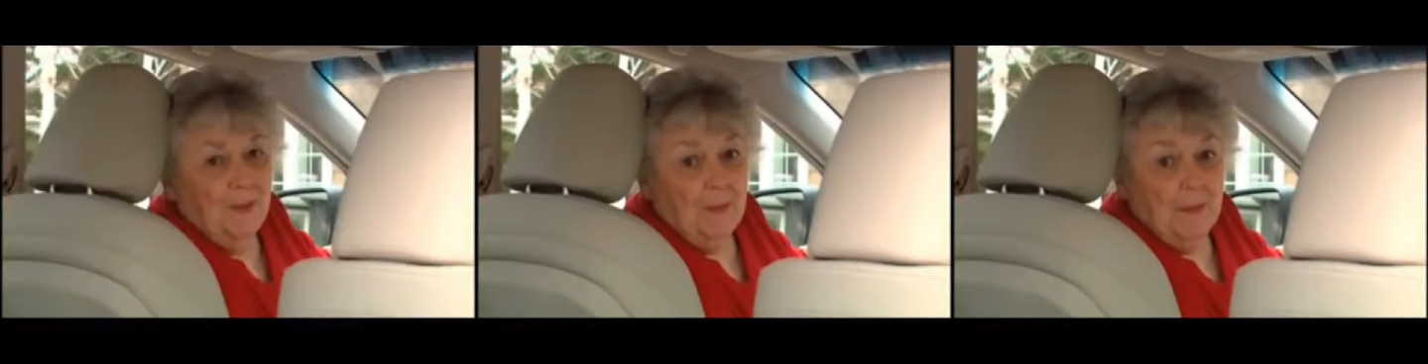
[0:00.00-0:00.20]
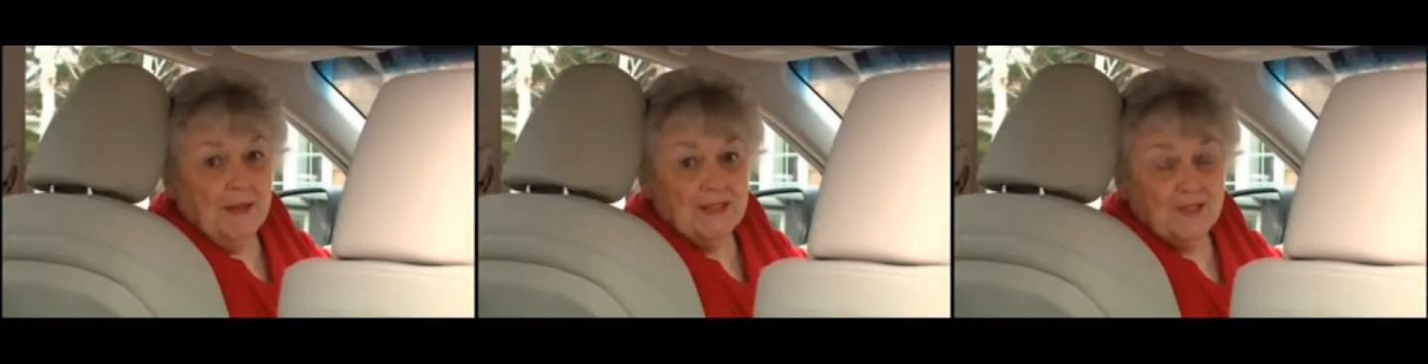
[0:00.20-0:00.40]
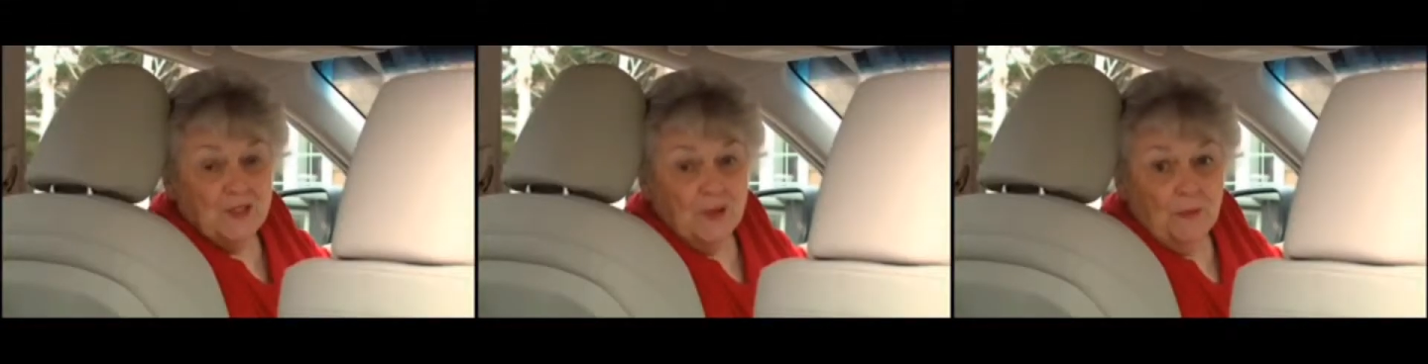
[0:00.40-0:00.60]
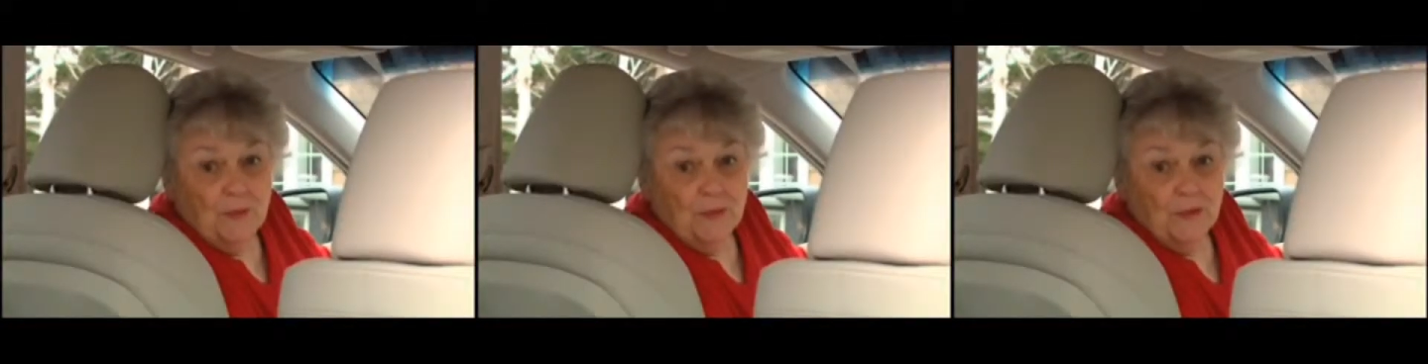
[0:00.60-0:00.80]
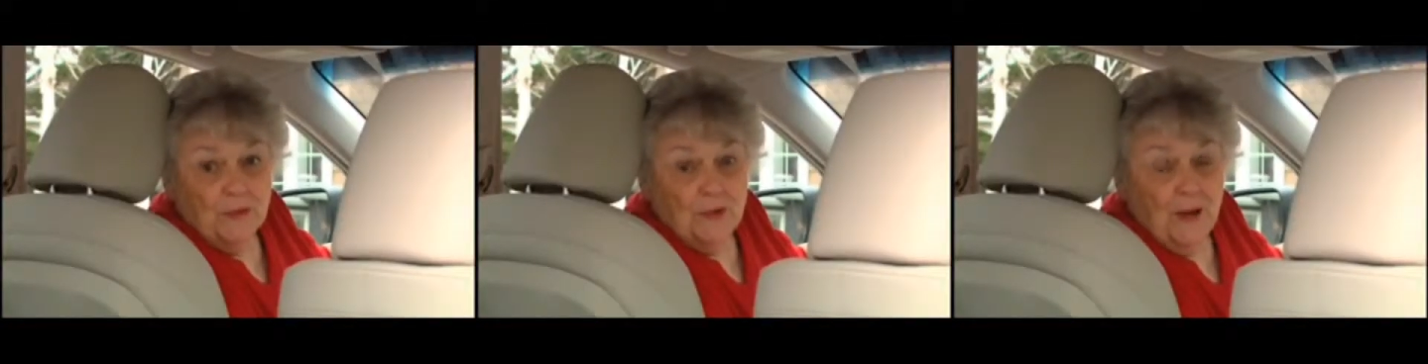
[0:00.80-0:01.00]
my
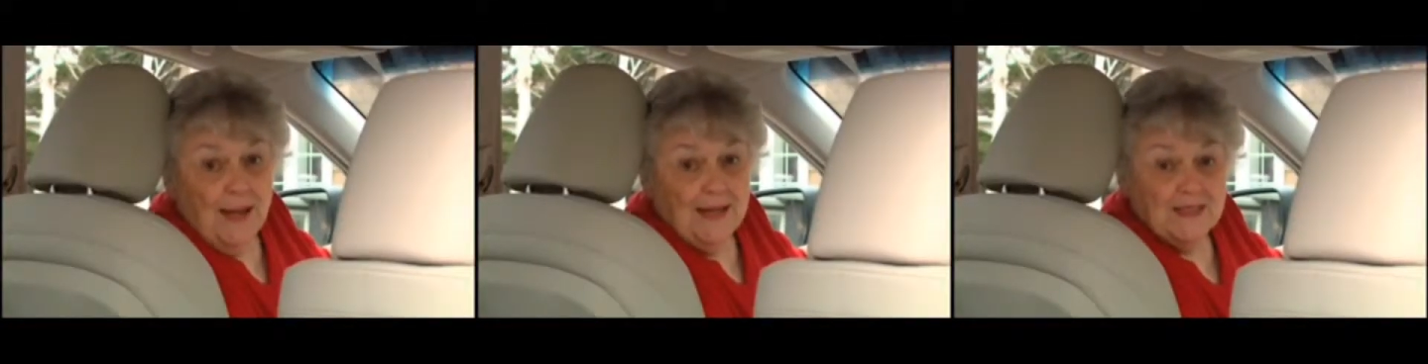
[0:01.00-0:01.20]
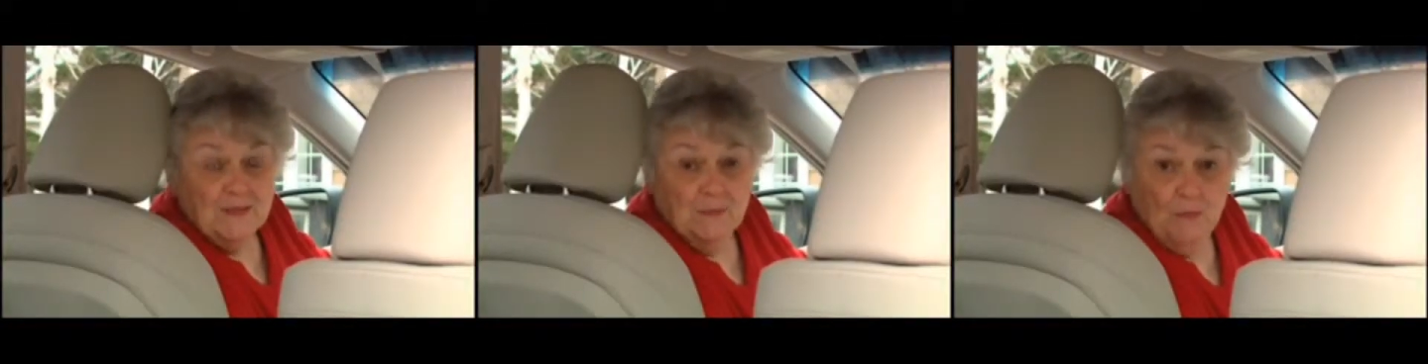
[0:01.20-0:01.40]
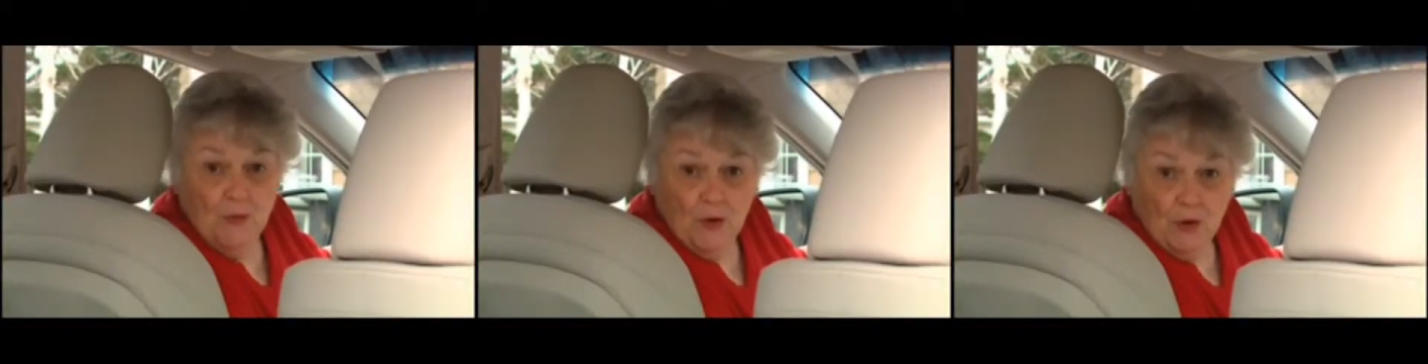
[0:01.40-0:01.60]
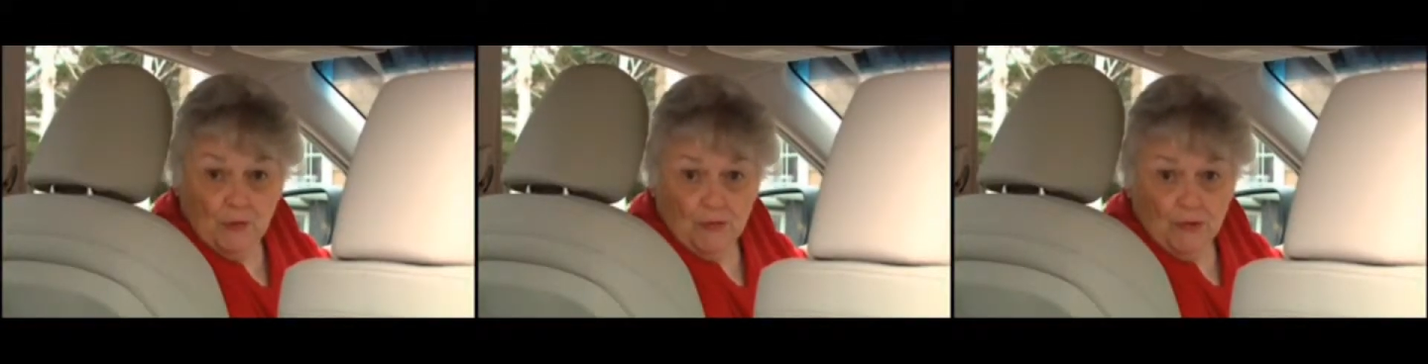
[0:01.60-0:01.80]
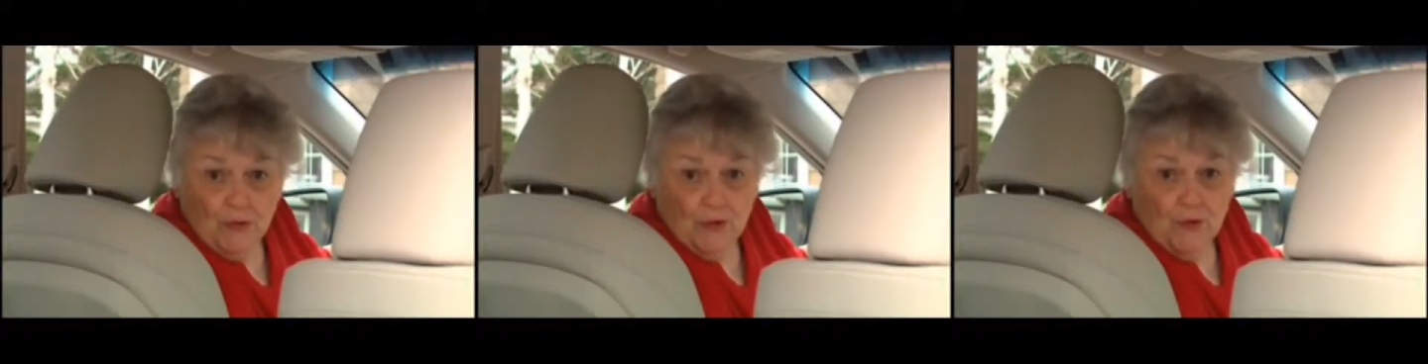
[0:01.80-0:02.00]
Subaru has more
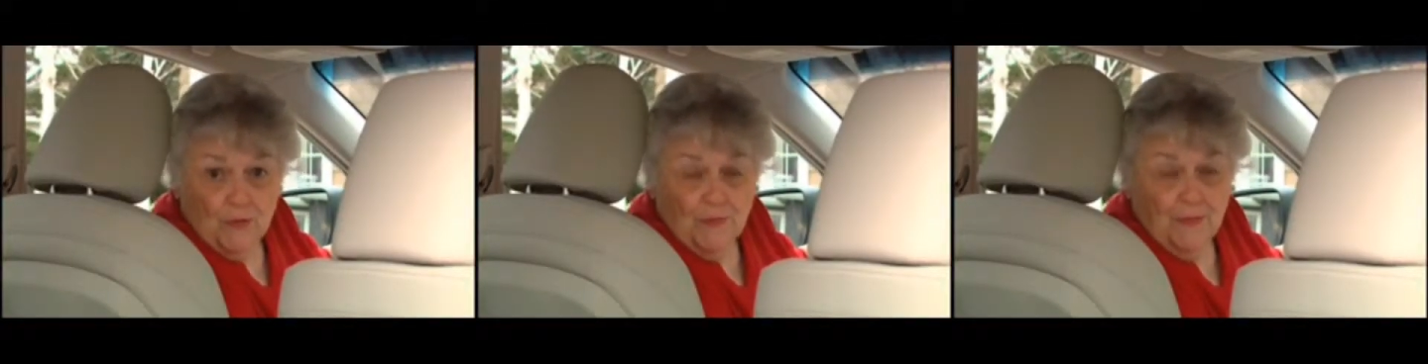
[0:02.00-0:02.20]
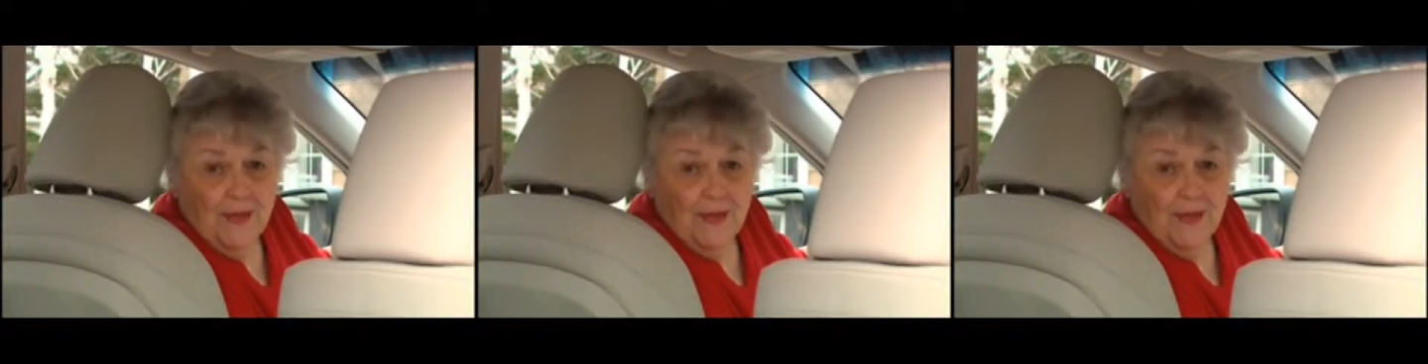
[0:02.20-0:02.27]
room,